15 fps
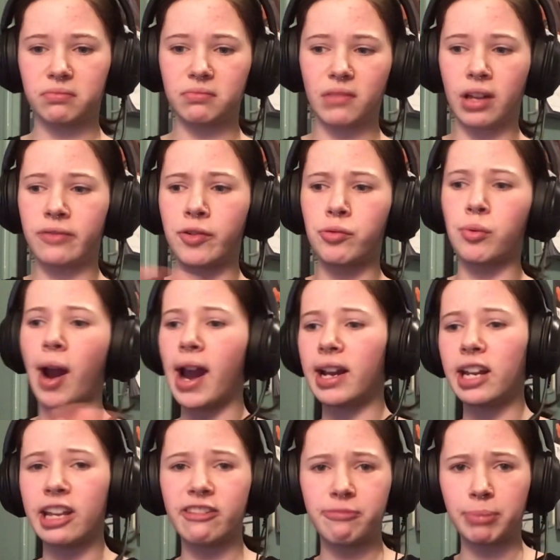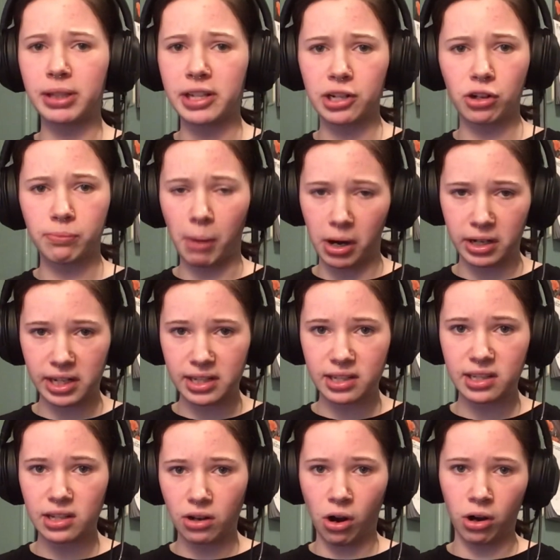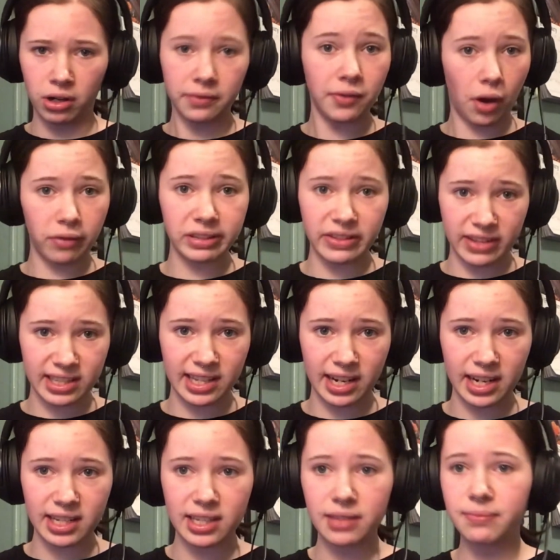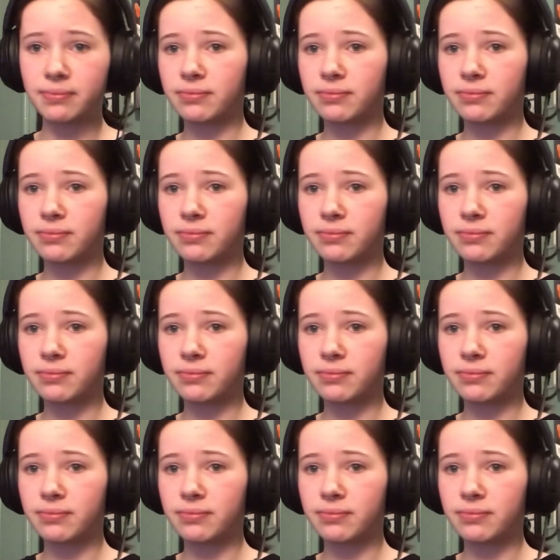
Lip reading: a variety of political parties are involved in the Senate,